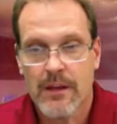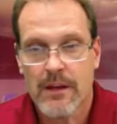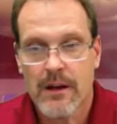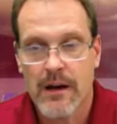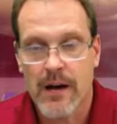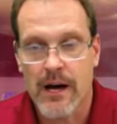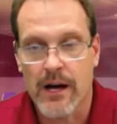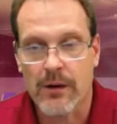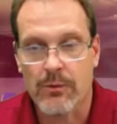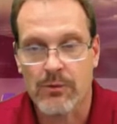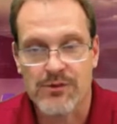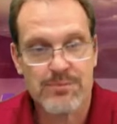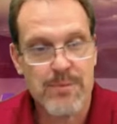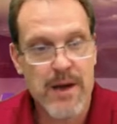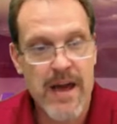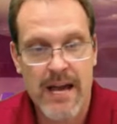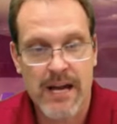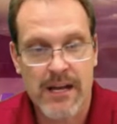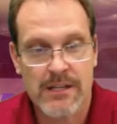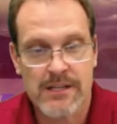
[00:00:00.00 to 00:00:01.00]
Uh, it was
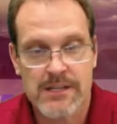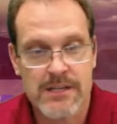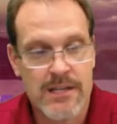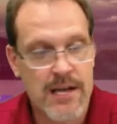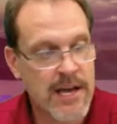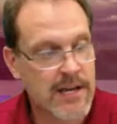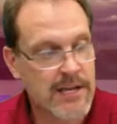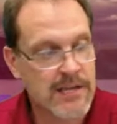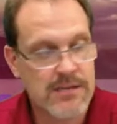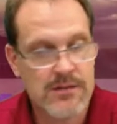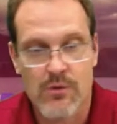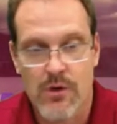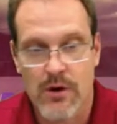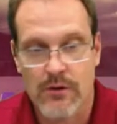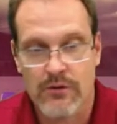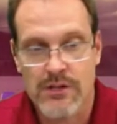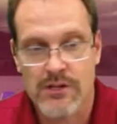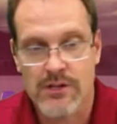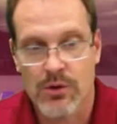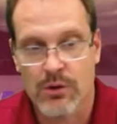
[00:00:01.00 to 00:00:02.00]
packaged nice.
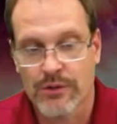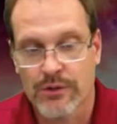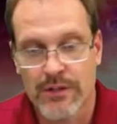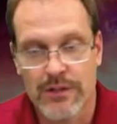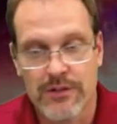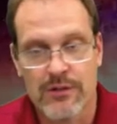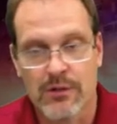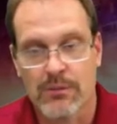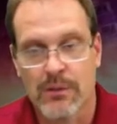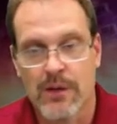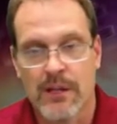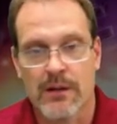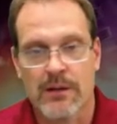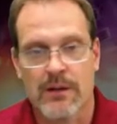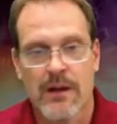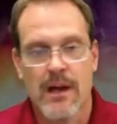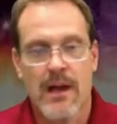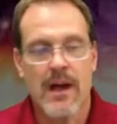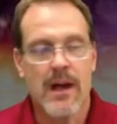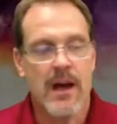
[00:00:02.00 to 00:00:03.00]
Whoever sold it to me,
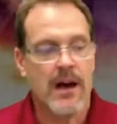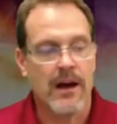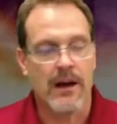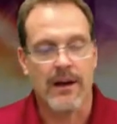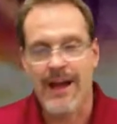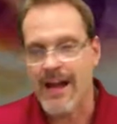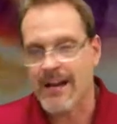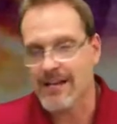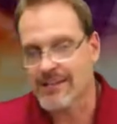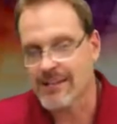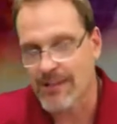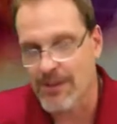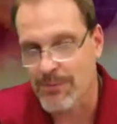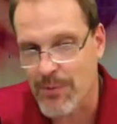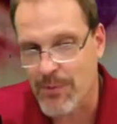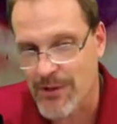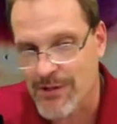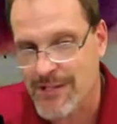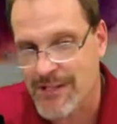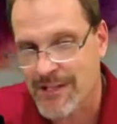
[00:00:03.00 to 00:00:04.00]
uh, actually, the
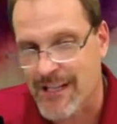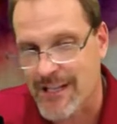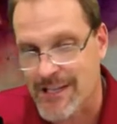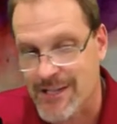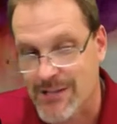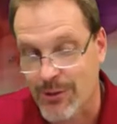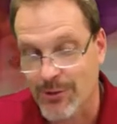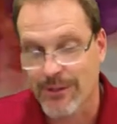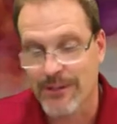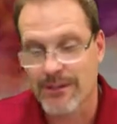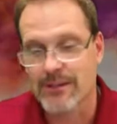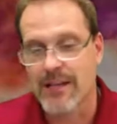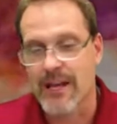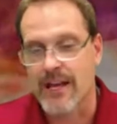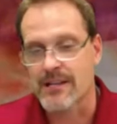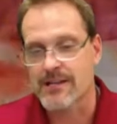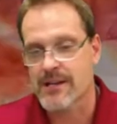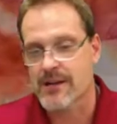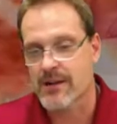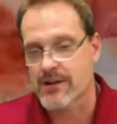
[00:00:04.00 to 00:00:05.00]
person that sold it,
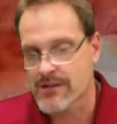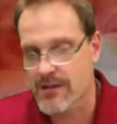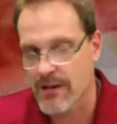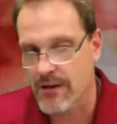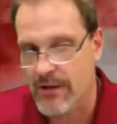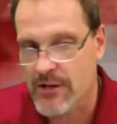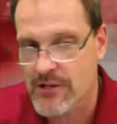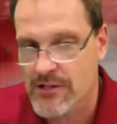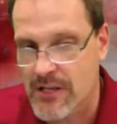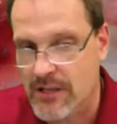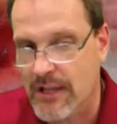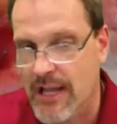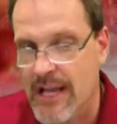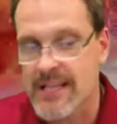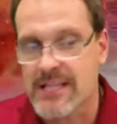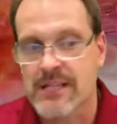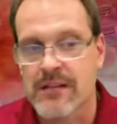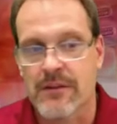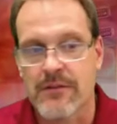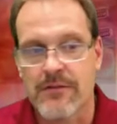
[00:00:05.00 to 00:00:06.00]
guys. Here's a here's a
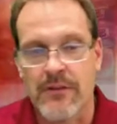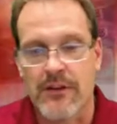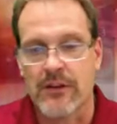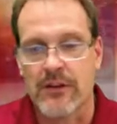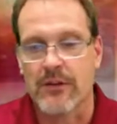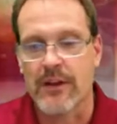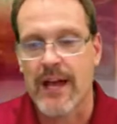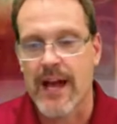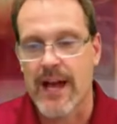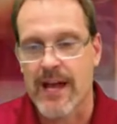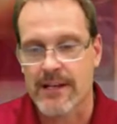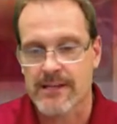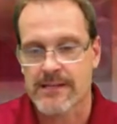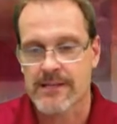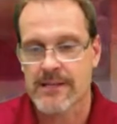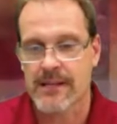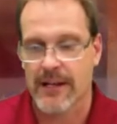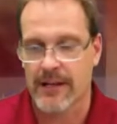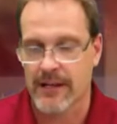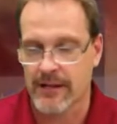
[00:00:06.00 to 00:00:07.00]
lesson for you
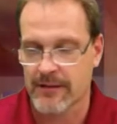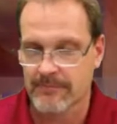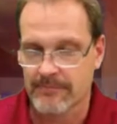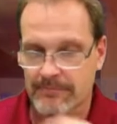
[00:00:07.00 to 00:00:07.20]
guys, okay?